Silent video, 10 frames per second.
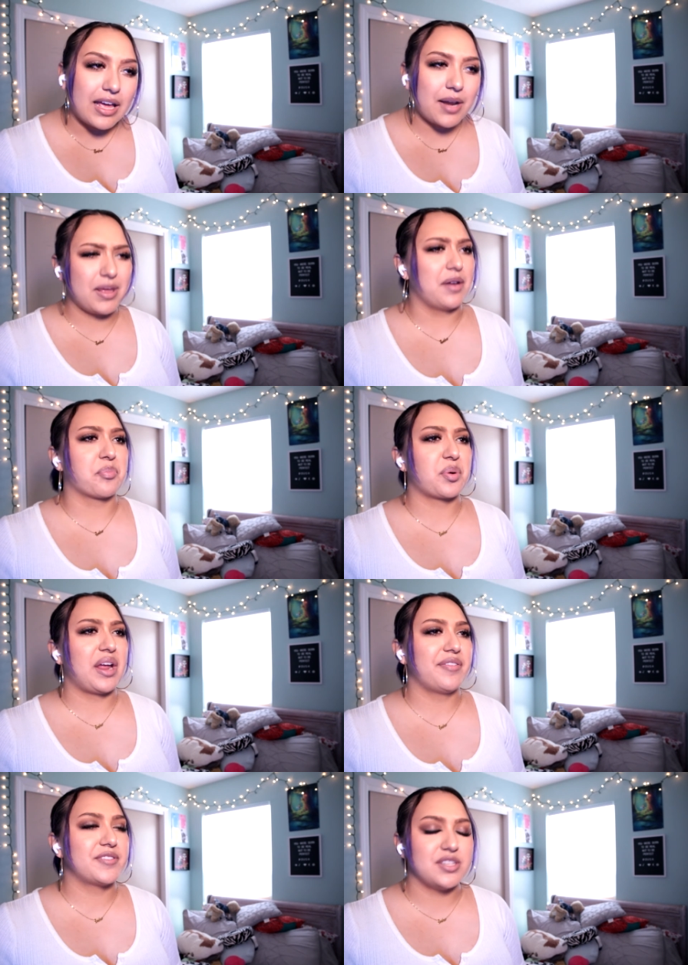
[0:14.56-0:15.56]
and I'm out of
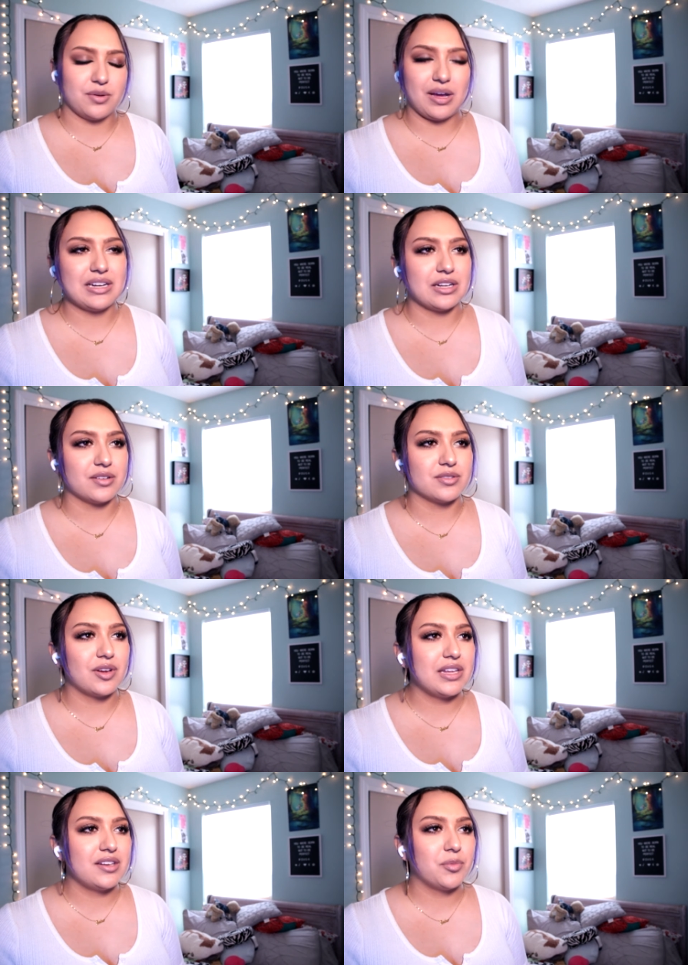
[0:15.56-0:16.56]
breath too. I don't know. Do
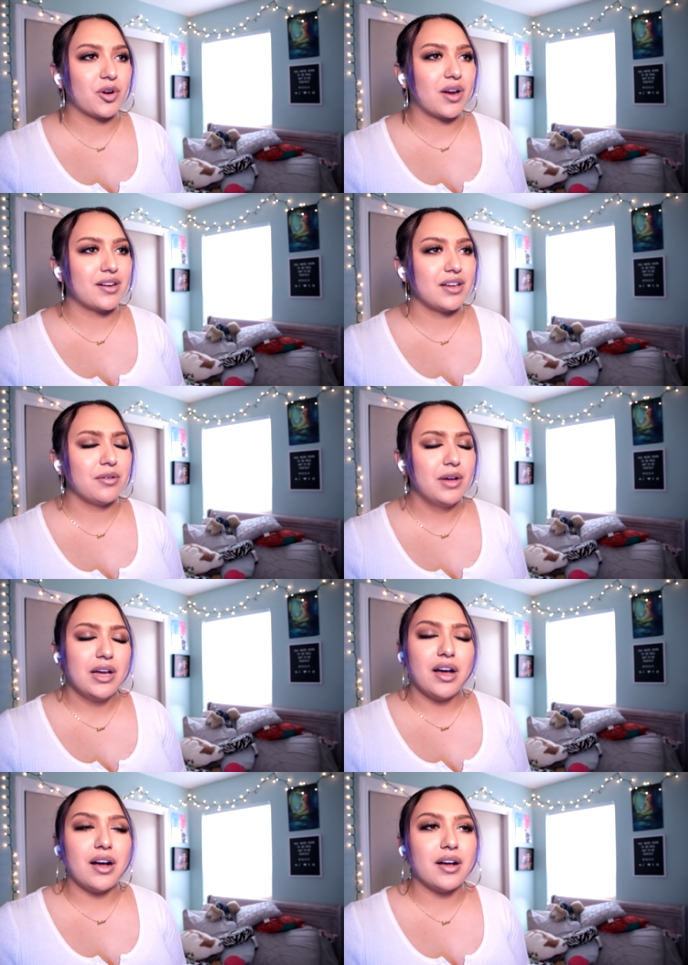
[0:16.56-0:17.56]
I need to do more cardio?
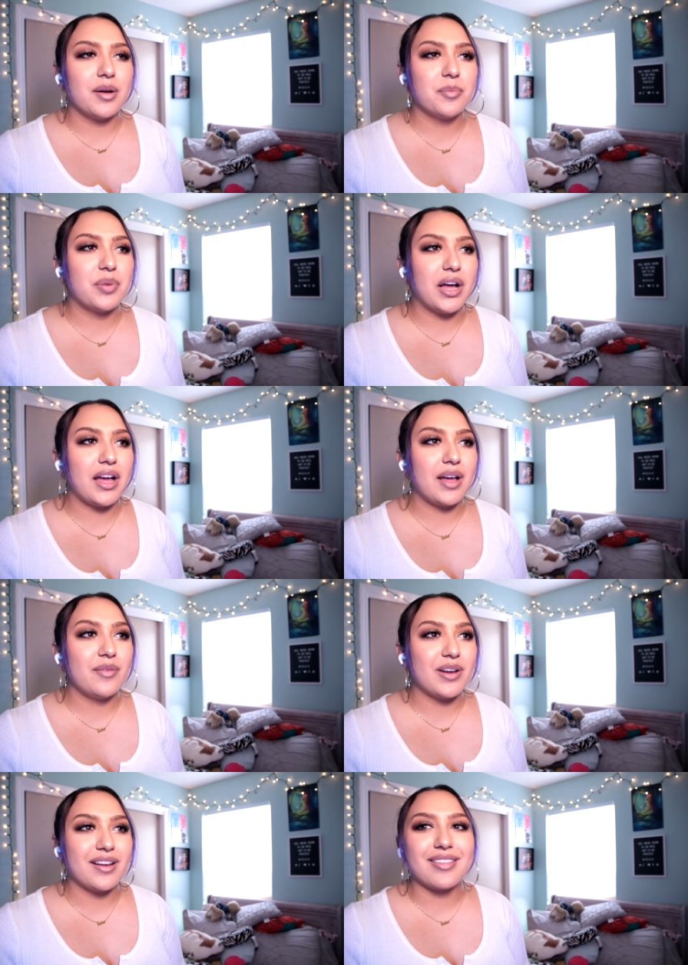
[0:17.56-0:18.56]
Um, but
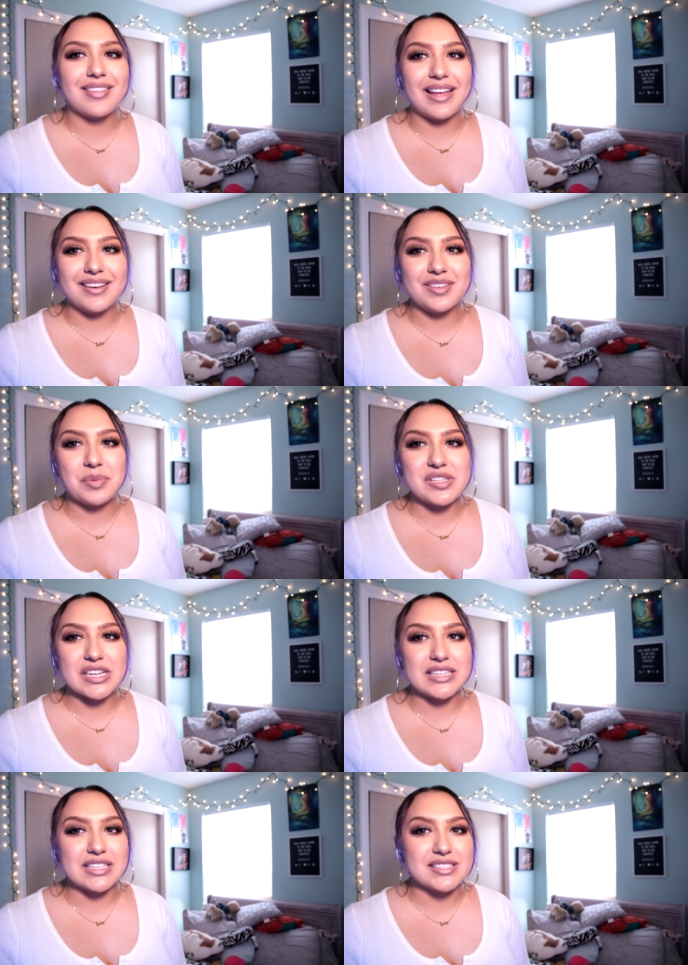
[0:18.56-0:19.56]
I'm very excited to be
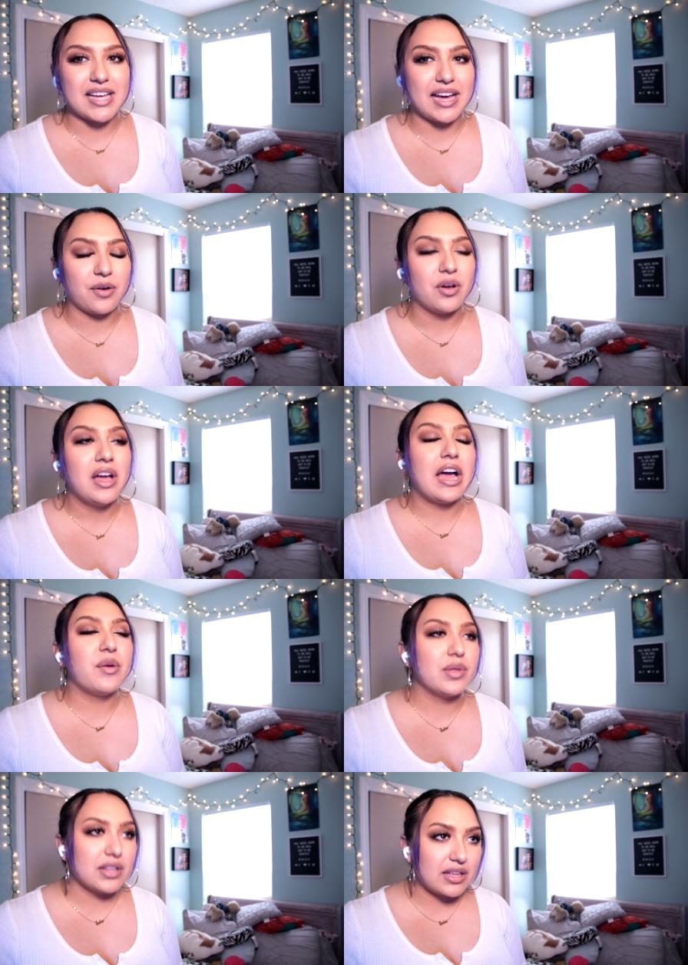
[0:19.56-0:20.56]
checking this out. I
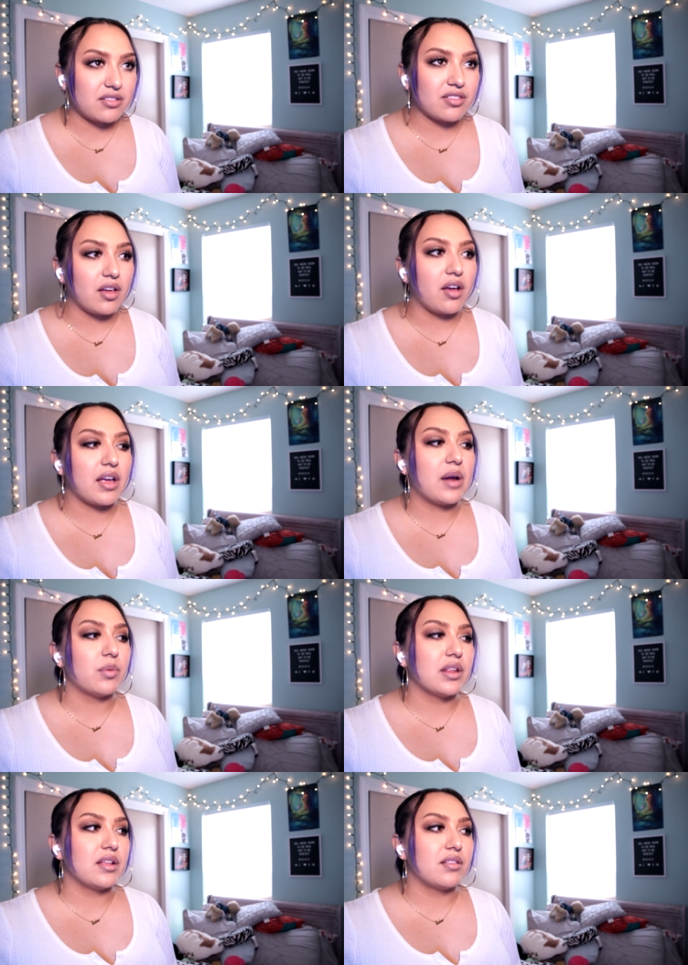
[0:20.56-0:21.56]
really like the song. I
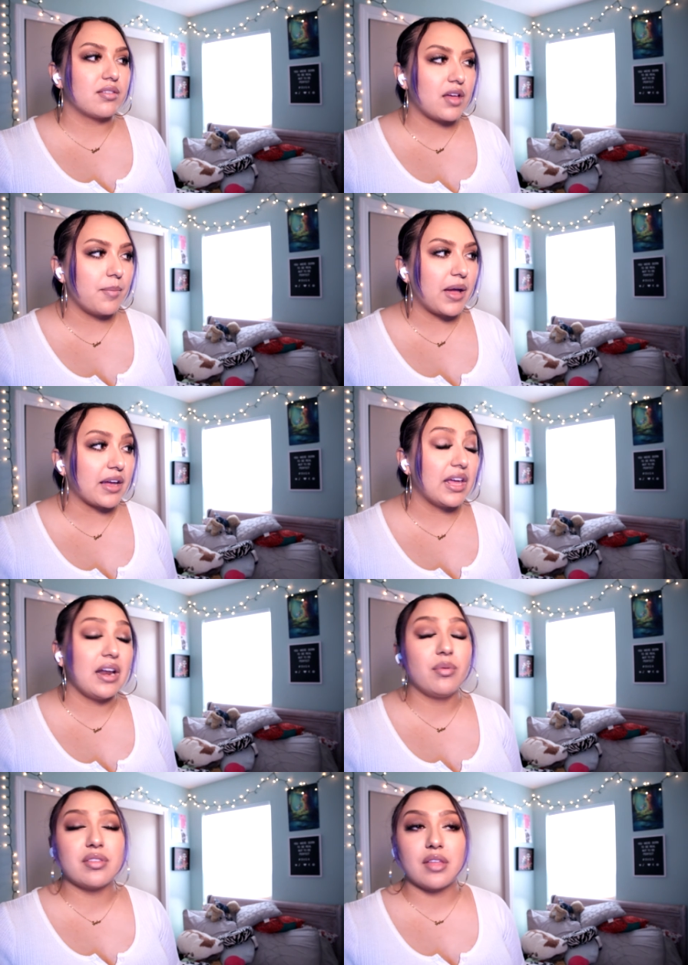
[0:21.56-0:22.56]
really like this comeback. And
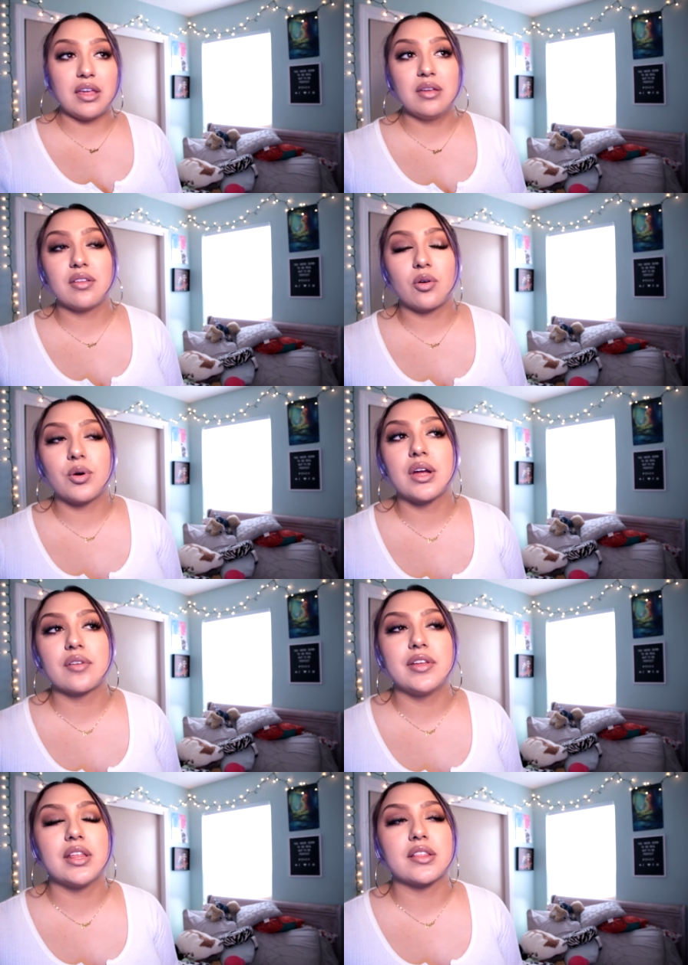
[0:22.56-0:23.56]
I was liking the
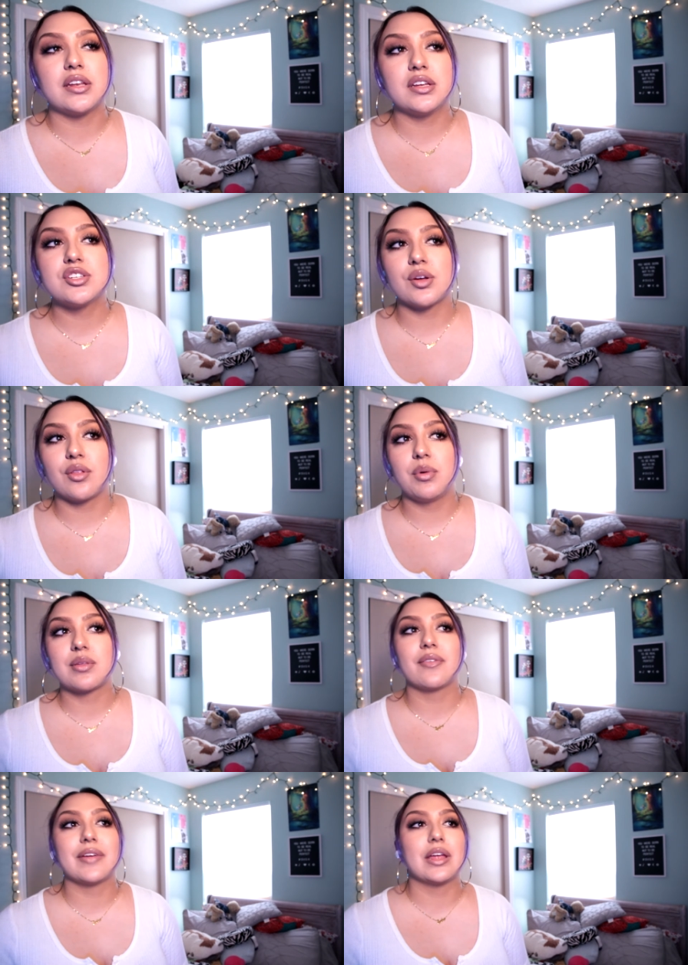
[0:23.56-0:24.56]
choreography that they did show in the
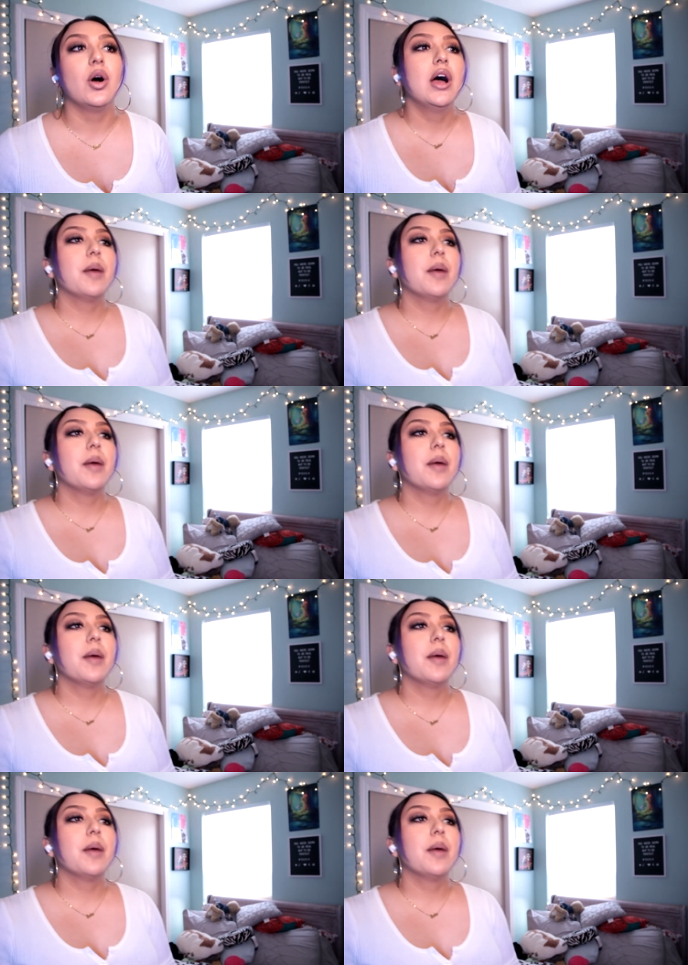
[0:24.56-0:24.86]
music video.